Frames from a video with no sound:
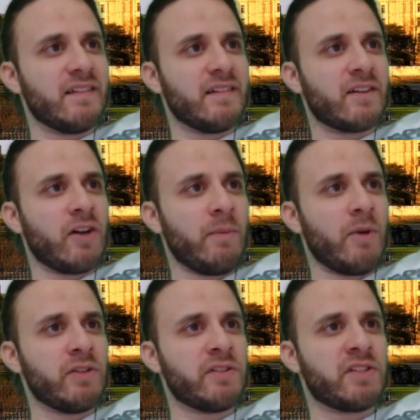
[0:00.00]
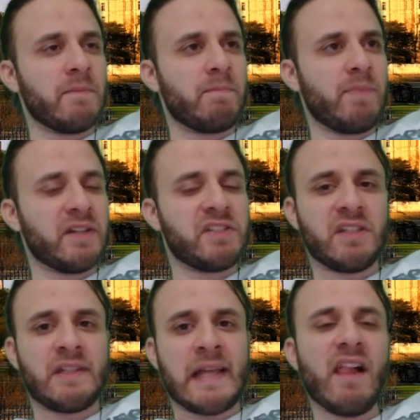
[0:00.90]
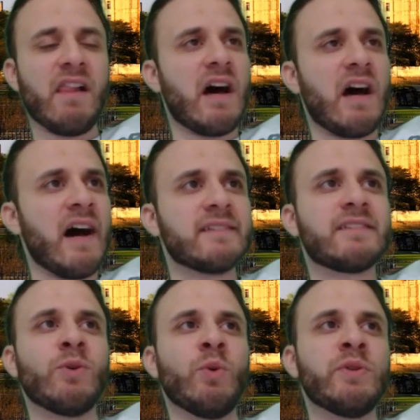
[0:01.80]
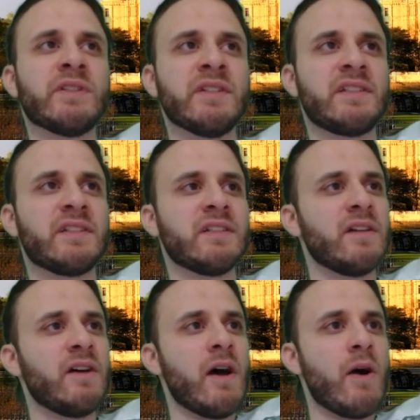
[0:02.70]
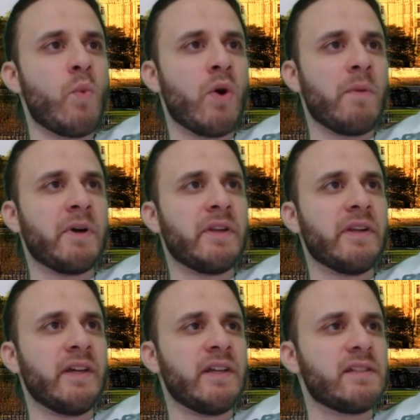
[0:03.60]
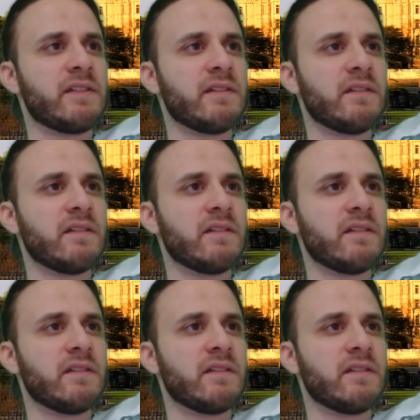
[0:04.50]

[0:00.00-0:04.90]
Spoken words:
Come on, Shinpachi, tell us who this woman is.